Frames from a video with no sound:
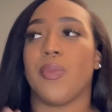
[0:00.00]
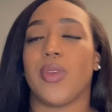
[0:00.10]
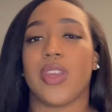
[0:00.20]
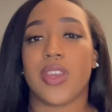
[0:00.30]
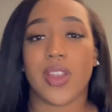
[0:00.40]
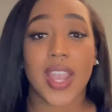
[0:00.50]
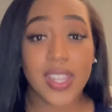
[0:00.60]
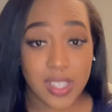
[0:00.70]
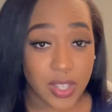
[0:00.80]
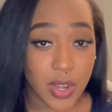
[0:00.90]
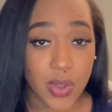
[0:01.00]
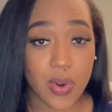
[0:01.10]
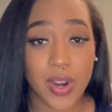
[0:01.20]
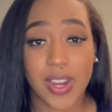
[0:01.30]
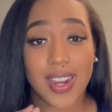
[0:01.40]
Your head to toe or
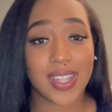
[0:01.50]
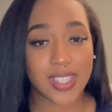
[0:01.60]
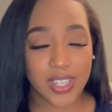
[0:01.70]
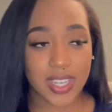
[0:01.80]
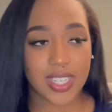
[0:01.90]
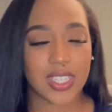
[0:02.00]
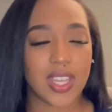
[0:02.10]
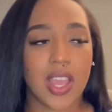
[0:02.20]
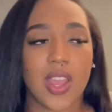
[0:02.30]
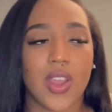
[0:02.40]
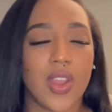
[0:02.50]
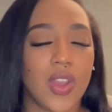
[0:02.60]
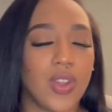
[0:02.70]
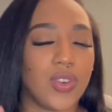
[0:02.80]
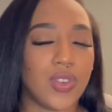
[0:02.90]
your head to chest,
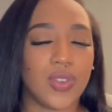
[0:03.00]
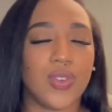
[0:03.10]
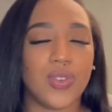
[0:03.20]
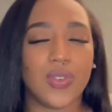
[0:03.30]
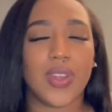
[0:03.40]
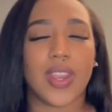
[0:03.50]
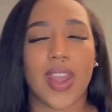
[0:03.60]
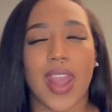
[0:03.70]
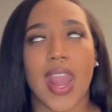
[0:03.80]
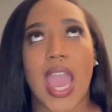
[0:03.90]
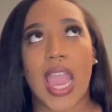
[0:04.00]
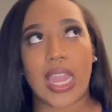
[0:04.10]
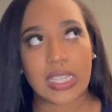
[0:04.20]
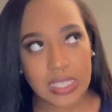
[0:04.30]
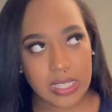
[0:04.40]
do
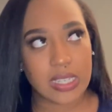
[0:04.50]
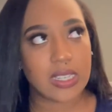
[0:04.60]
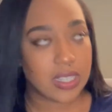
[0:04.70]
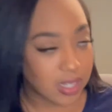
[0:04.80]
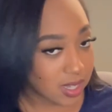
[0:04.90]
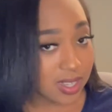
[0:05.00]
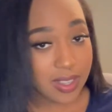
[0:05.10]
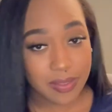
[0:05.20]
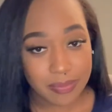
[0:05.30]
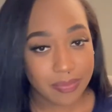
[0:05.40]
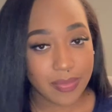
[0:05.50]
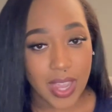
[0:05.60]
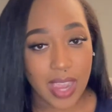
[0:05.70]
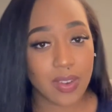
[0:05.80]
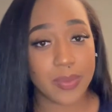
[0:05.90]
not, I
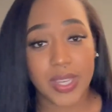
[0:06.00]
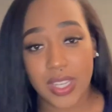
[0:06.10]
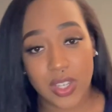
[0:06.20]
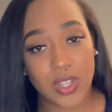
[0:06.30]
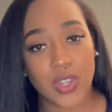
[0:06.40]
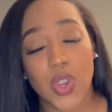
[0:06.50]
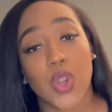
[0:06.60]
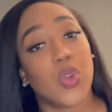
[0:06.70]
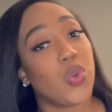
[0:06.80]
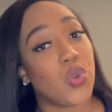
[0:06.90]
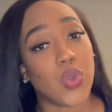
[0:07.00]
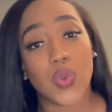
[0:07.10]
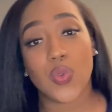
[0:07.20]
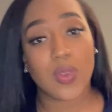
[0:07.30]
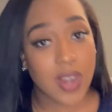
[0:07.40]
repeat,
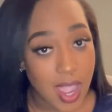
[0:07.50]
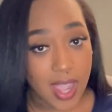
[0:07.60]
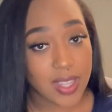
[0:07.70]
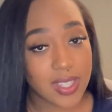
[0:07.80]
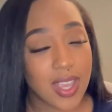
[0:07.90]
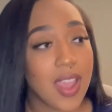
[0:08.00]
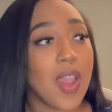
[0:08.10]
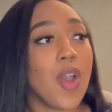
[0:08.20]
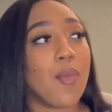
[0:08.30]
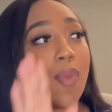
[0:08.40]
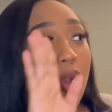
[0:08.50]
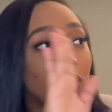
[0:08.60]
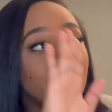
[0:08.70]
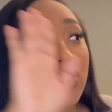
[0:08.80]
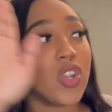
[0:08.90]
do not
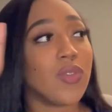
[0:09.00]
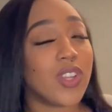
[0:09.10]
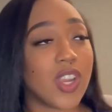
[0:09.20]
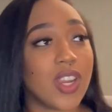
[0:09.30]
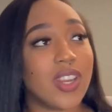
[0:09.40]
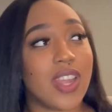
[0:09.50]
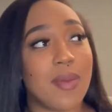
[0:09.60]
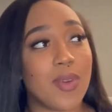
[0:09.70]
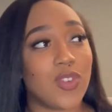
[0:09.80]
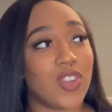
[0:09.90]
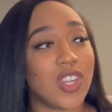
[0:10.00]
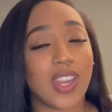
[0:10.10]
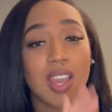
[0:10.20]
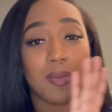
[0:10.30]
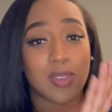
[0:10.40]
post your return demo sheet
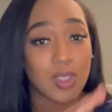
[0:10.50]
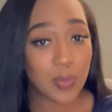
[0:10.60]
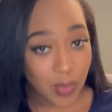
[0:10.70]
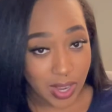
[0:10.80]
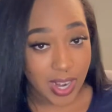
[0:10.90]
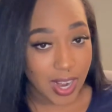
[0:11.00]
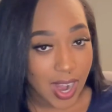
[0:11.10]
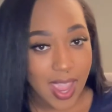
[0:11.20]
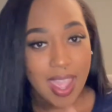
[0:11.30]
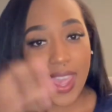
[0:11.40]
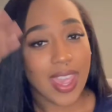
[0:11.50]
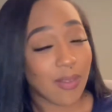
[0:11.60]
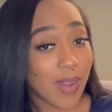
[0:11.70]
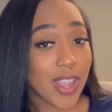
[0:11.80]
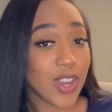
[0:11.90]
up somewhere, and
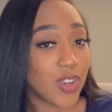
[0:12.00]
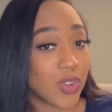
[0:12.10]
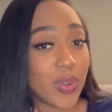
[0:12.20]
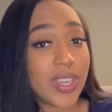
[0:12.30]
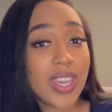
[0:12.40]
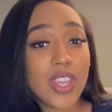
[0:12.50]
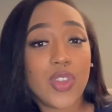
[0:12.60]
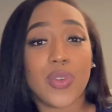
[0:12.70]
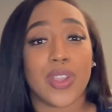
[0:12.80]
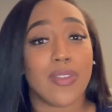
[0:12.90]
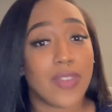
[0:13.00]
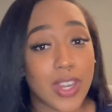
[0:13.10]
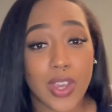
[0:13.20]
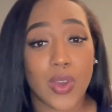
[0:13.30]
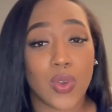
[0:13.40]
while you're doing it, doing your
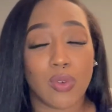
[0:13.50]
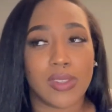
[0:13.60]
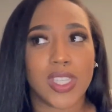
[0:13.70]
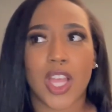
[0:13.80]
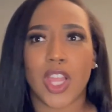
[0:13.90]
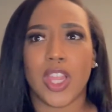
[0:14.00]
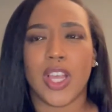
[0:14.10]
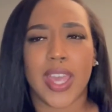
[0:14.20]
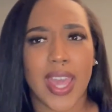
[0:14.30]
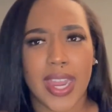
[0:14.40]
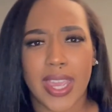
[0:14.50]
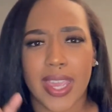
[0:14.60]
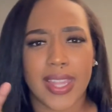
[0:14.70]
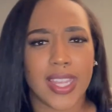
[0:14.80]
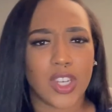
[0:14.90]
videos, look at it
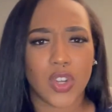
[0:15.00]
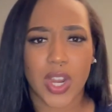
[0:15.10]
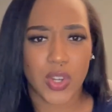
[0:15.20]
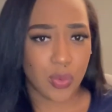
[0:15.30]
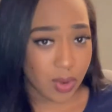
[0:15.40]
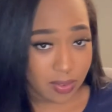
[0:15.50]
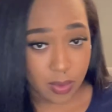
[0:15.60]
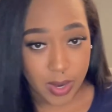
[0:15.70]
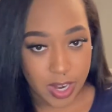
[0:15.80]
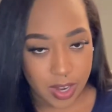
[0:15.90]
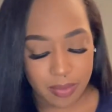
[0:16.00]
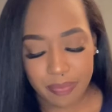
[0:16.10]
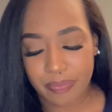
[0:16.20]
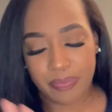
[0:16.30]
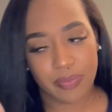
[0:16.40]
and then try to do word for word.
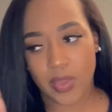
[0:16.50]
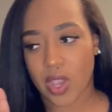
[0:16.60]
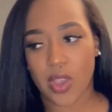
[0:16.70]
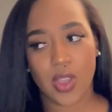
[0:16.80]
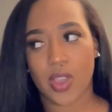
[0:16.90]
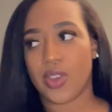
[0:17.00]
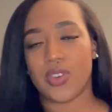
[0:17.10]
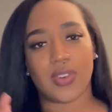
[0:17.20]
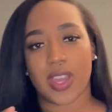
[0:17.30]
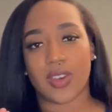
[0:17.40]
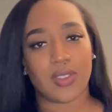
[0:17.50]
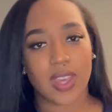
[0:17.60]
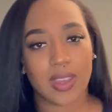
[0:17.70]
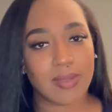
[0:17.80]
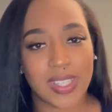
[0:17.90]
Do not do
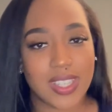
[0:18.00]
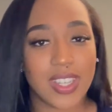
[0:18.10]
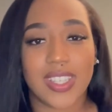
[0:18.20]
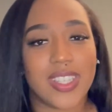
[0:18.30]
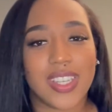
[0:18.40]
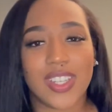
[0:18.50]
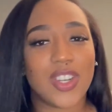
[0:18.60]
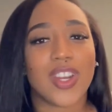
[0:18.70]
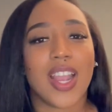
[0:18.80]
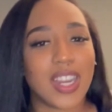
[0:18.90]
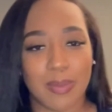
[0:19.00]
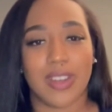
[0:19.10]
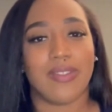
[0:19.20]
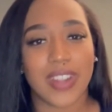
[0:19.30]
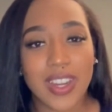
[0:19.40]
that, because you're not going to
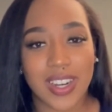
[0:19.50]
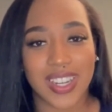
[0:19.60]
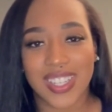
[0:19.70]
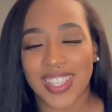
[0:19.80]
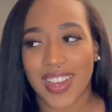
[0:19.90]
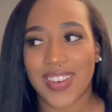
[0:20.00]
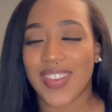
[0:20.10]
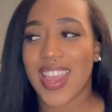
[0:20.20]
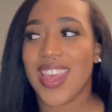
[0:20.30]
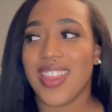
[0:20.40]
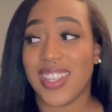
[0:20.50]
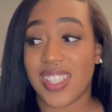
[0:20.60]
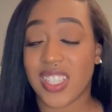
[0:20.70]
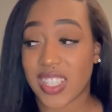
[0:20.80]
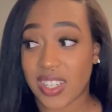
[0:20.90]
benefit yourself. This
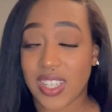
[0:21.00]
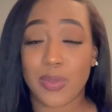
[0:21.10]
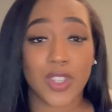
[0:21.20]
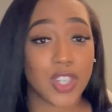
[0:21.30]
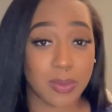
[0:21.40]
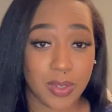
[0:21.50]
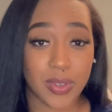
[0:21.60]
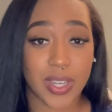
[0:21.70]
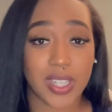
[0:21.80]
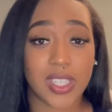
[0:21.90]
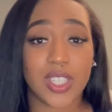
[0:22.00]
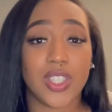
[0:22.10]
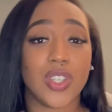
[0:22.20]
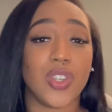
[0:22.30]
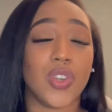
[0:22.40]
is literally what you're going to be doing.
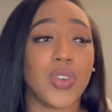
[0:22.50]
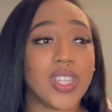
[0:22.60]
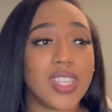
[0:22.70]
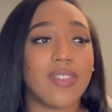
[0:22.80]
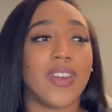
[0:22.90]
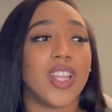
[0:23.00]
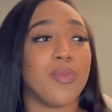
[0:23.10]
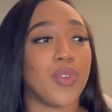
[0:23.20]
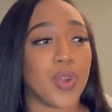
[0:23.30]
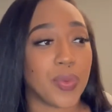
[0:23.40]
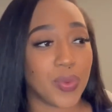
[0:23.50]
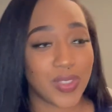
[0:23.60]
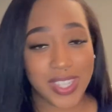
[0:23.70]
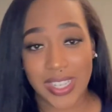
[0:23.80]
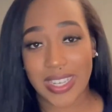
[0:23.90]
You need to develop your
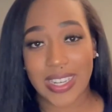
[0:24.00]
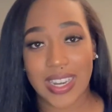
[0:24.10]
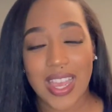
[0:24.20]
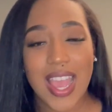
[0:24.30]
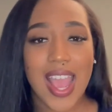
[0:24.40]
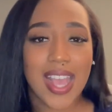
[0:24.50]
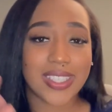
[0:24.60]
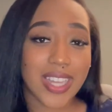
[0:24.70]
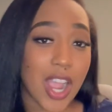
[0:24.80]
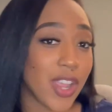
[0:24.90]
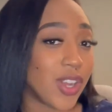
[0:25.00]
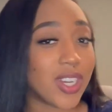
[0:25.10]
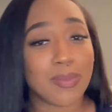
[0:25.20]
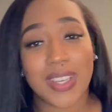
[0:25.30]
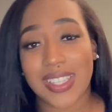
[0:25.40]
routine as to how you're going to
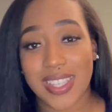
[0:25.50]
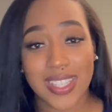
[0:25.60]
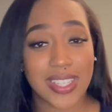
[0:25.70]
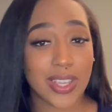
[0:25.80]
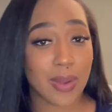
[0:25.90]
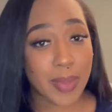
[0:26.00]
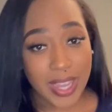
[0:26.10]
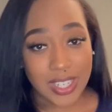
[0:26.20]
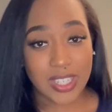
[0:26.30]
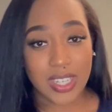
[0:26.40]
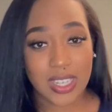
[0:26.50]
be assessing your patient.